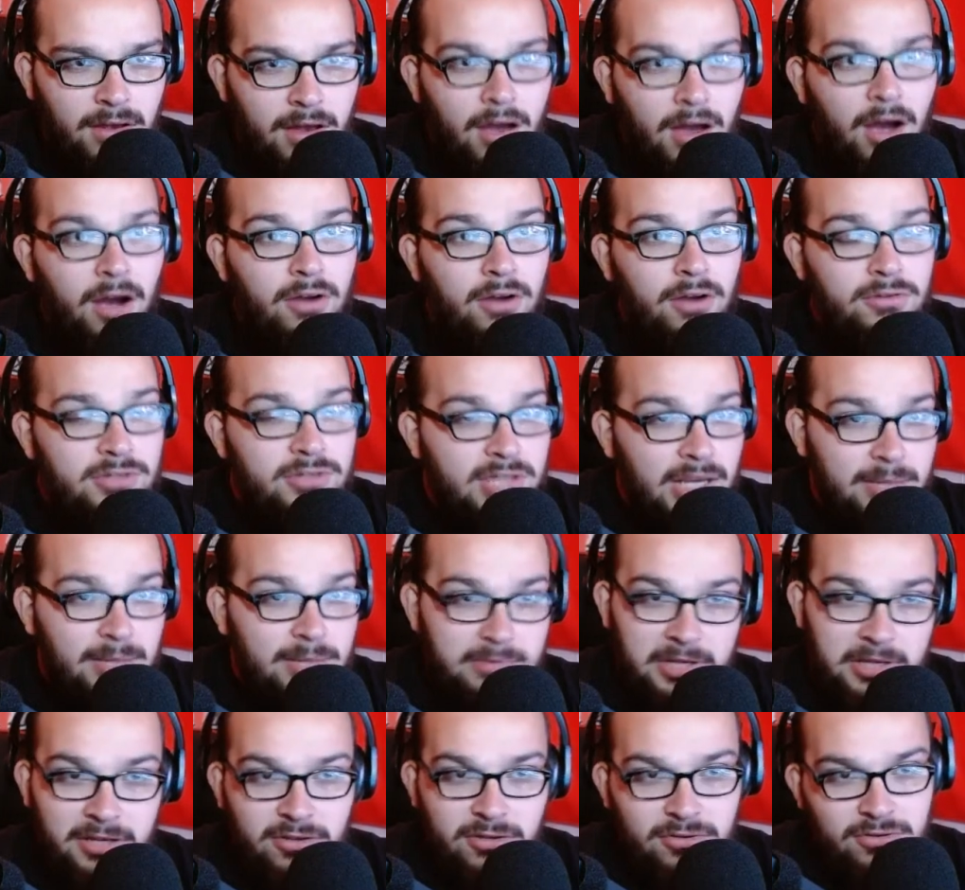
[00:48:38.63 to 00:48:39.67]
Oh,
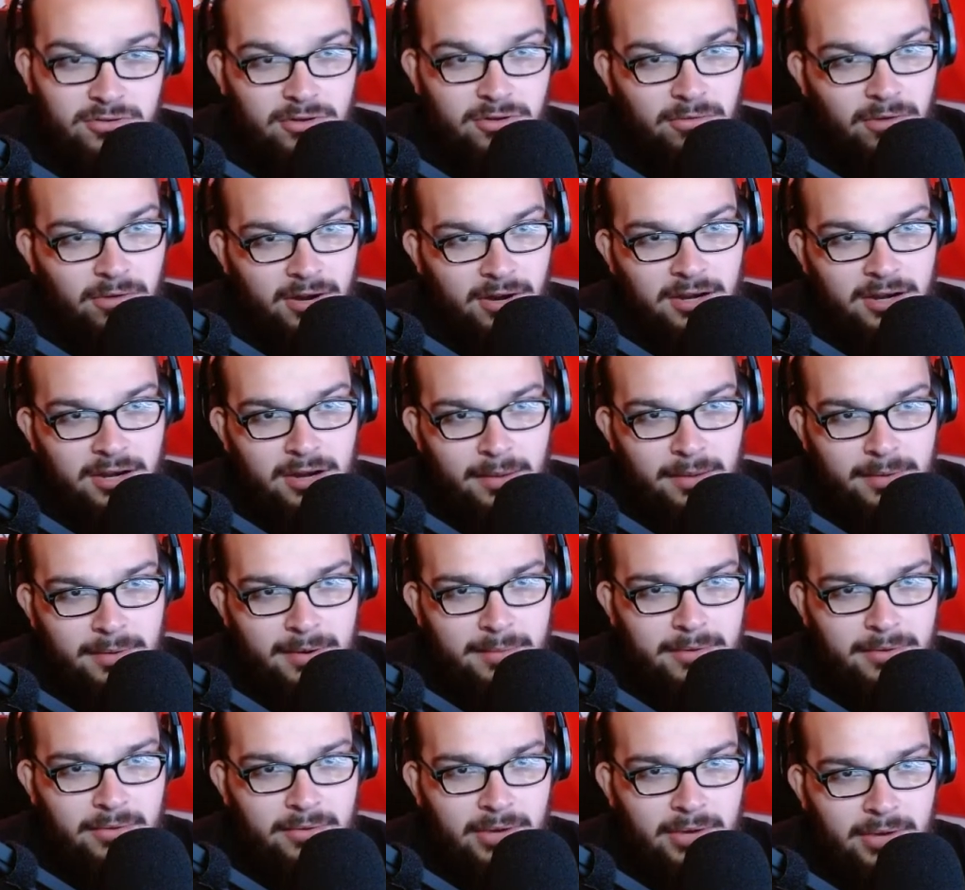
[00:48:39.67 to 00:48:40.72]
Samson used to work in
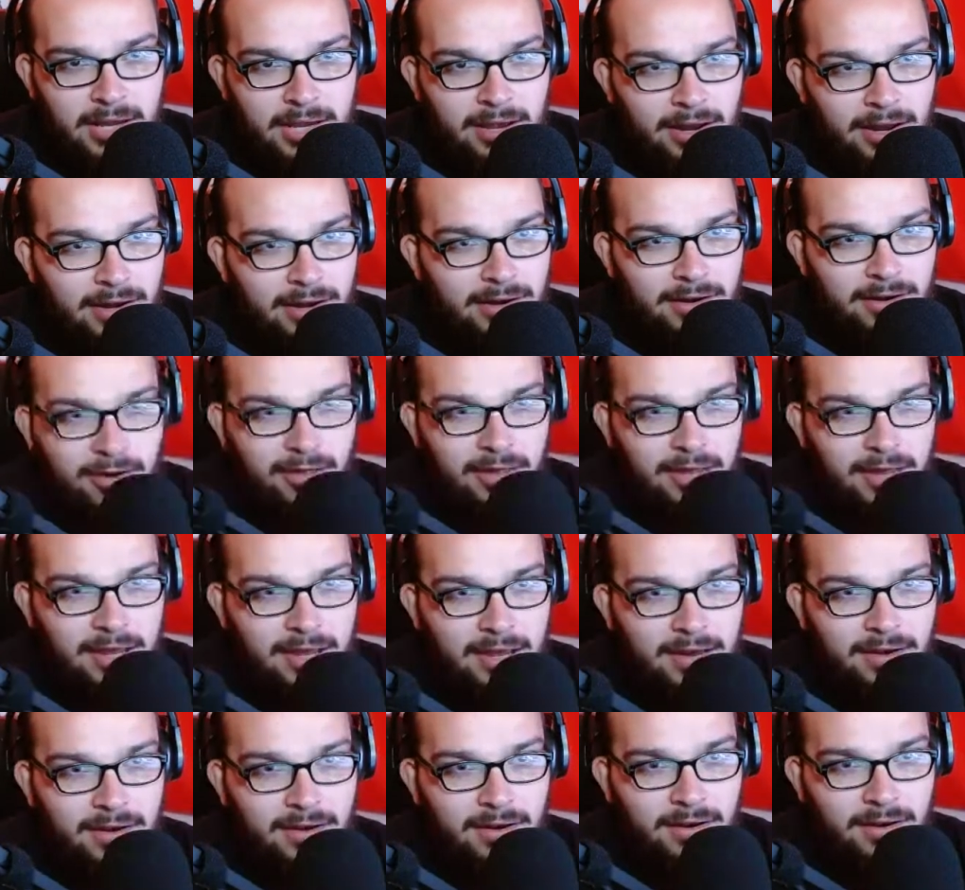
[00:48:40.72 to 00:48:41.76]
WWE? I didn't know
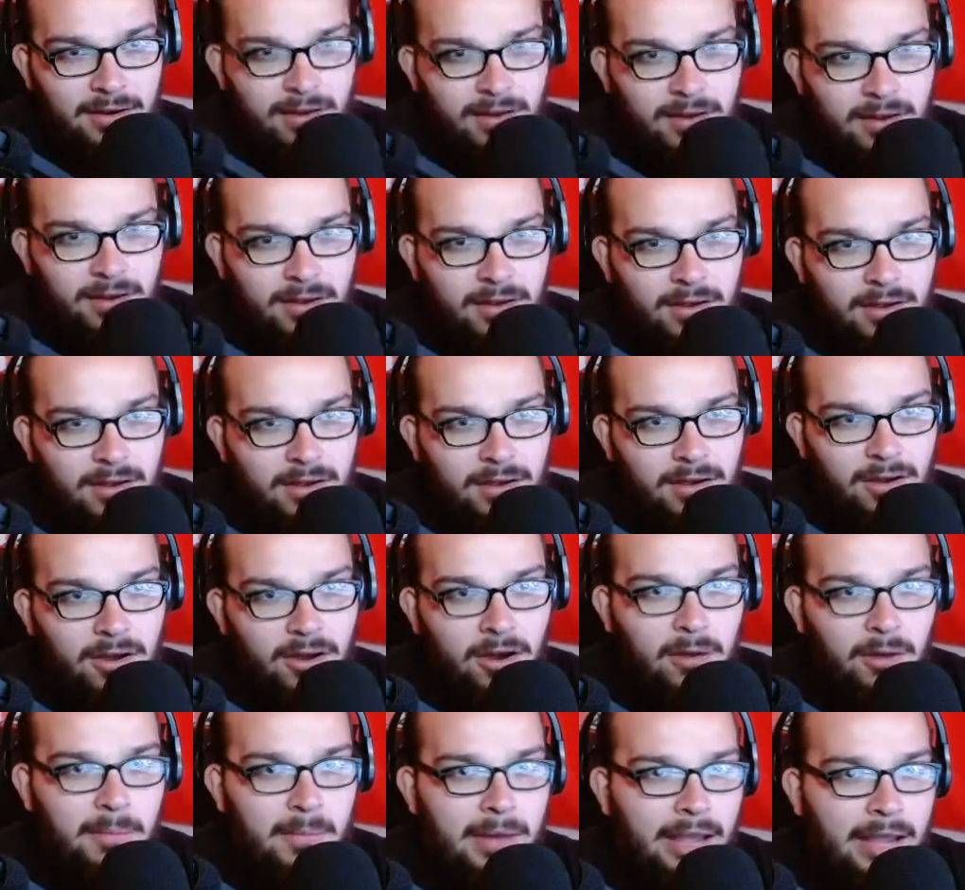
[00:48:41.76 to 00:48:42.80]
that.
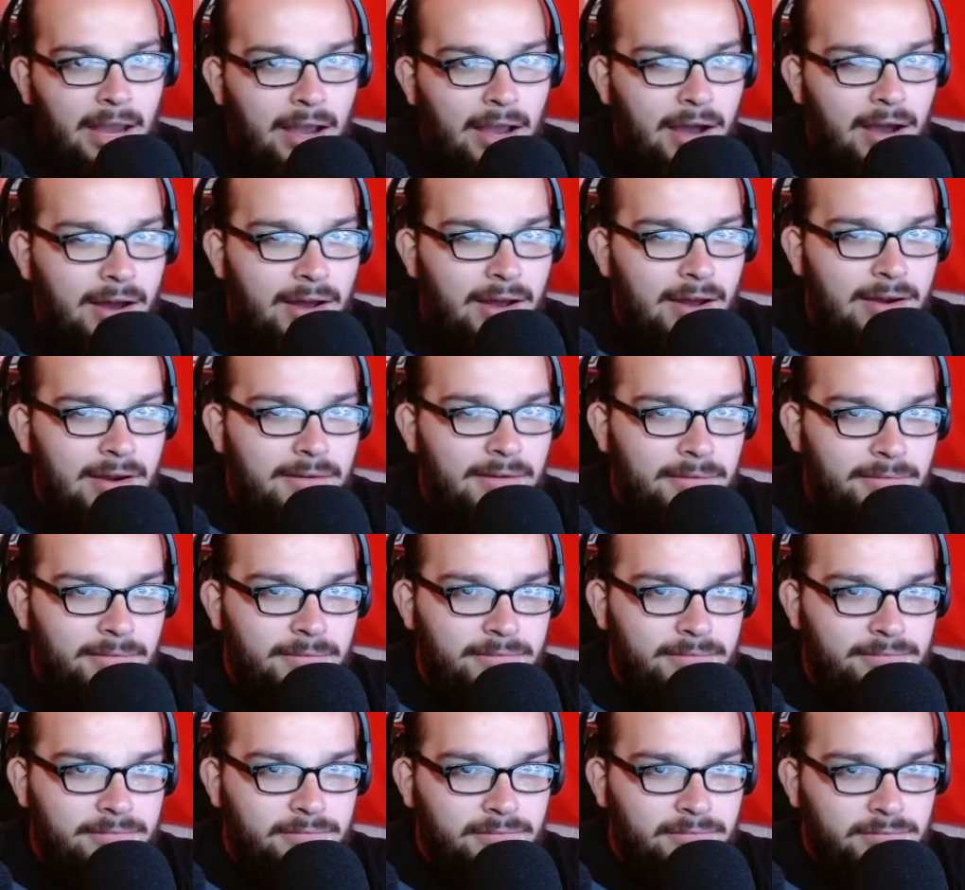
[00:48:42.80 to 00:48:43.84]
Oh, my God. Oh, look at
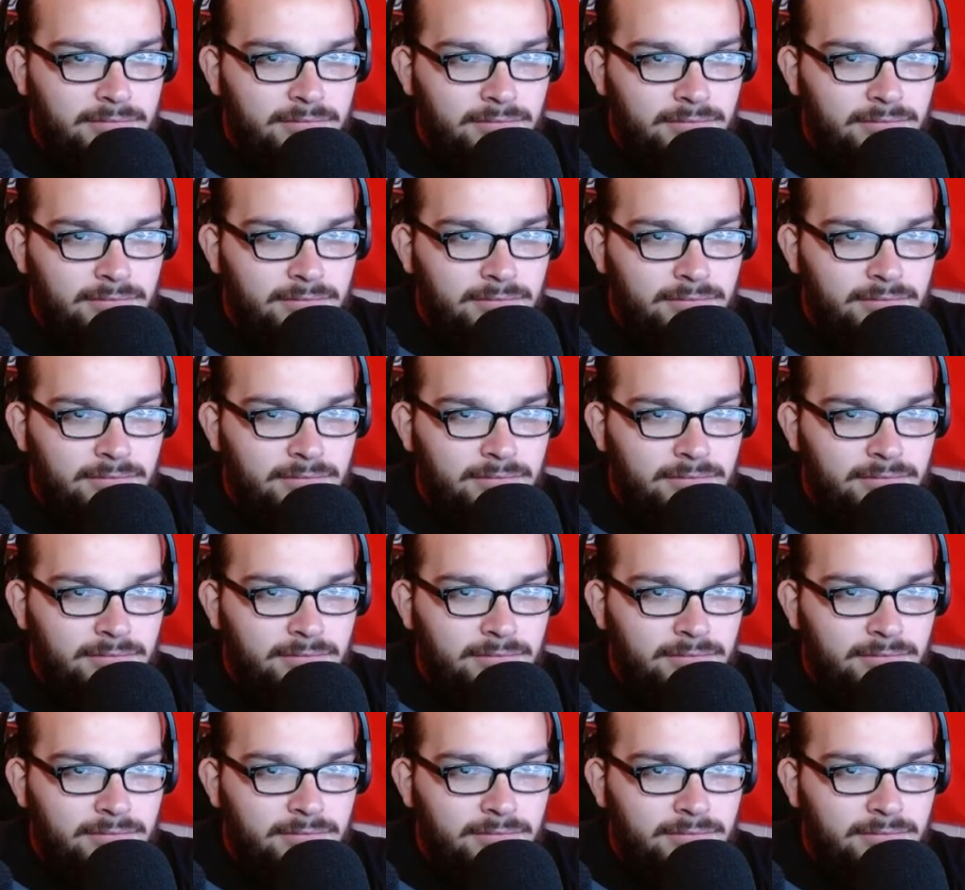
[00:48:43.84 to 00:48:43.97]
that.